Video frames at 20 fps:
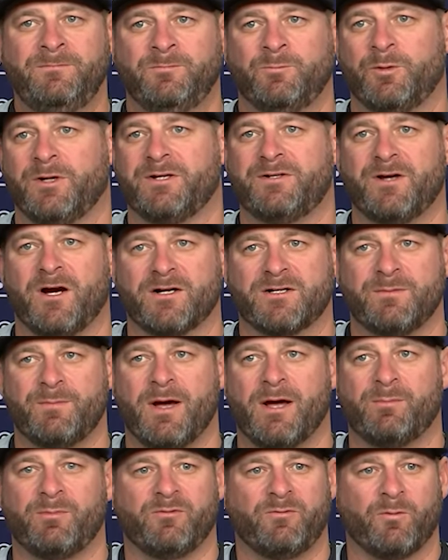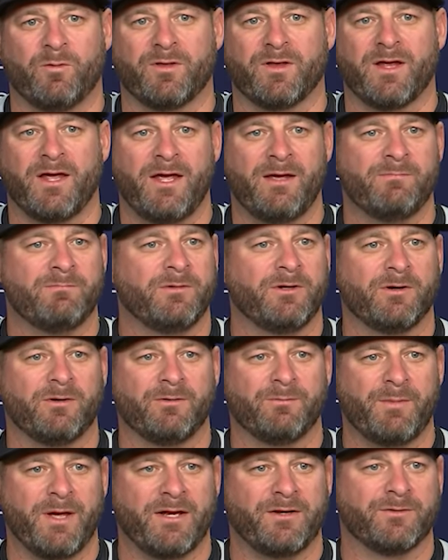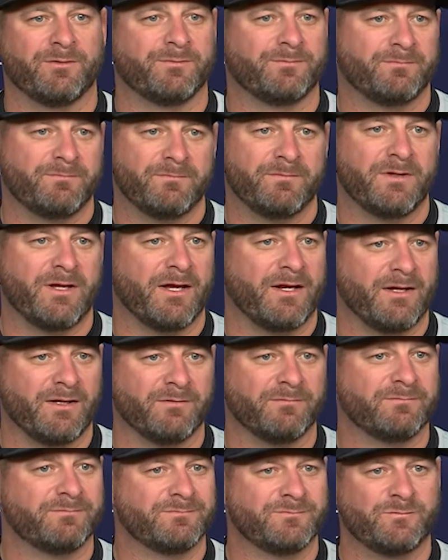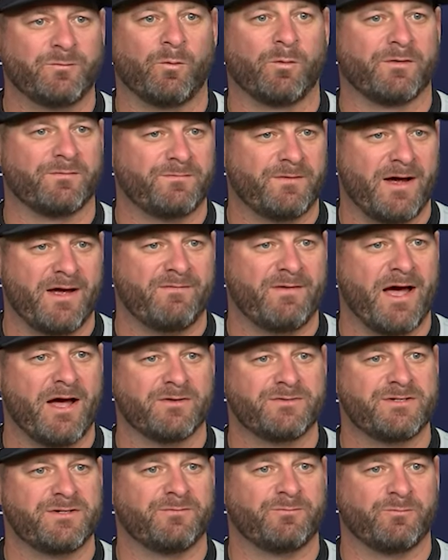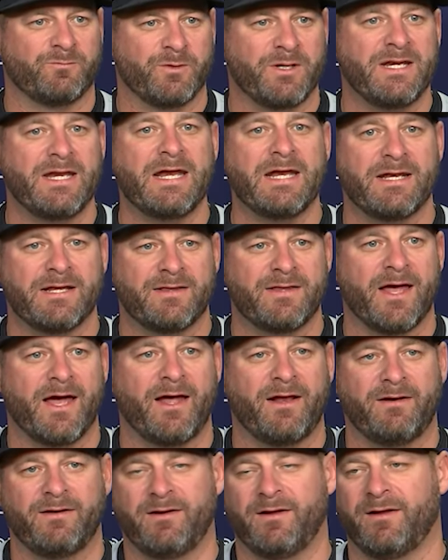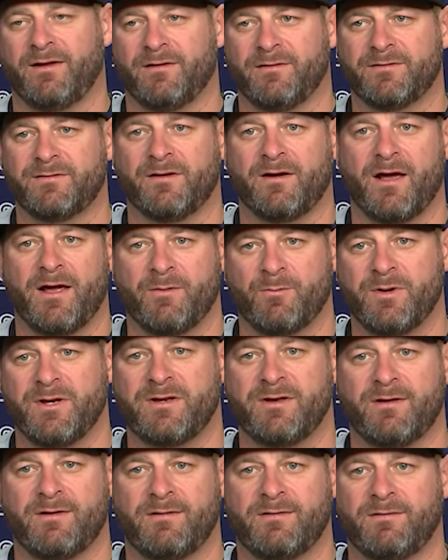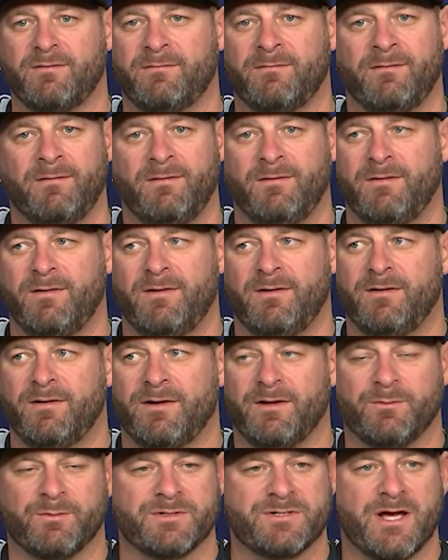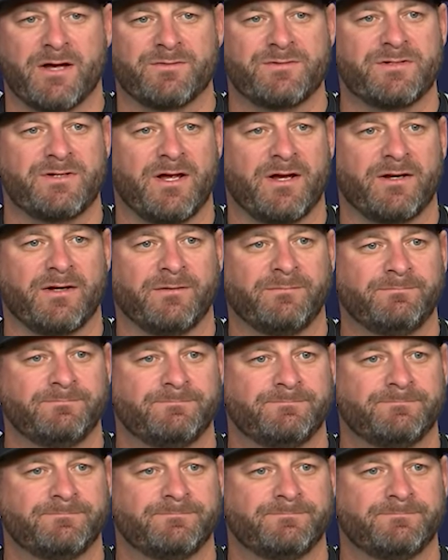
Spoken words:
we had talked about before the game, you know, Emmanuel getting 4 to 5 outs if we needed that. And tonight we did. And he was outstanding.